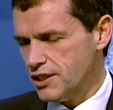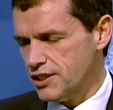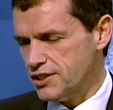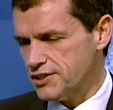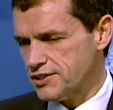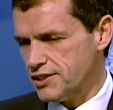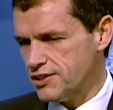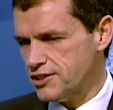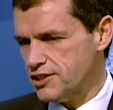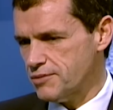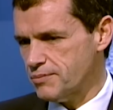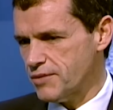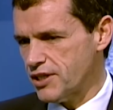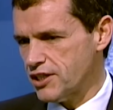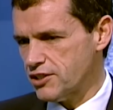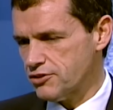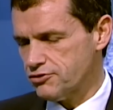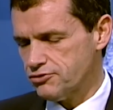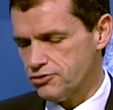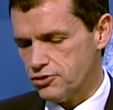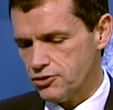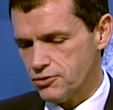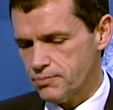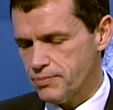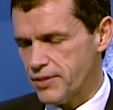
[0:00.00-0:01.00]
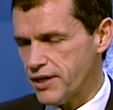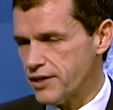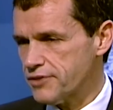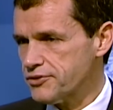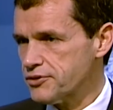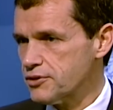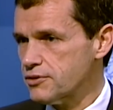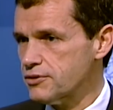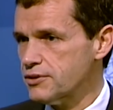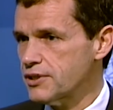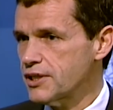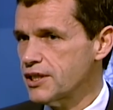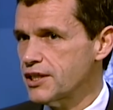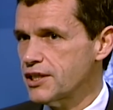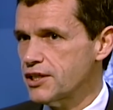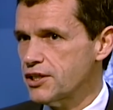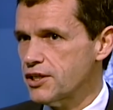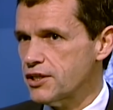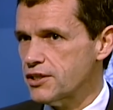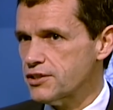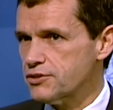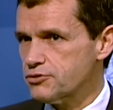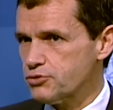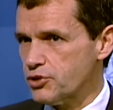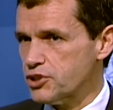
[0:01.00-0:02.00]
is a demand for better
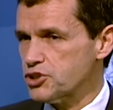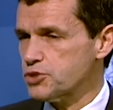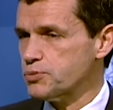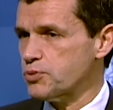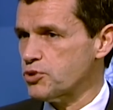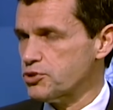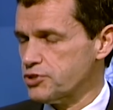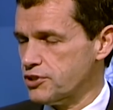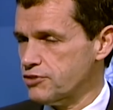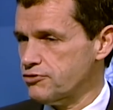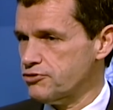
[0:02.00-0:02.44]
transport